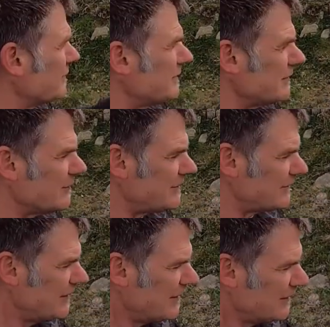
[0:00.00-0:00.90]
I'd do is,
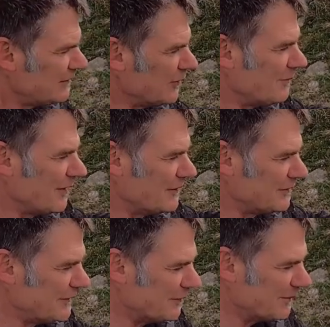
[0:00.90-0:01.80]
normally I
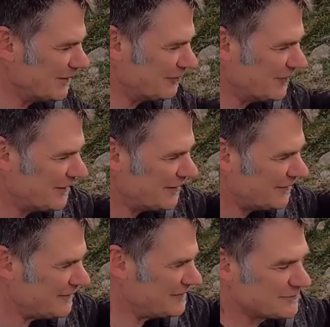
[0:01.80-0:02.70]
do a little bit of,
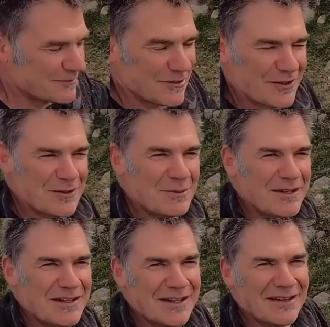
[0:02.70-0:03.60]
this is what it's like at the
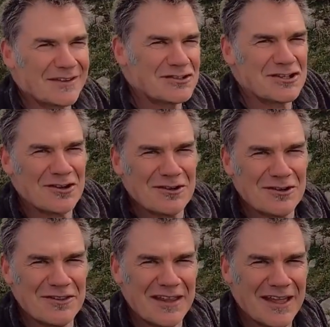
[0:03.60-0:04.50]
beginning and then I show you
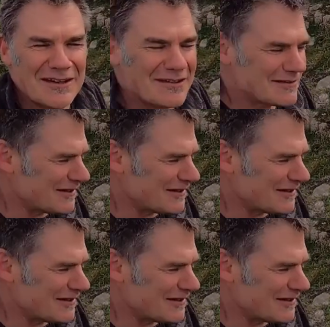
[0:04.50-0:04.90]
at the end. So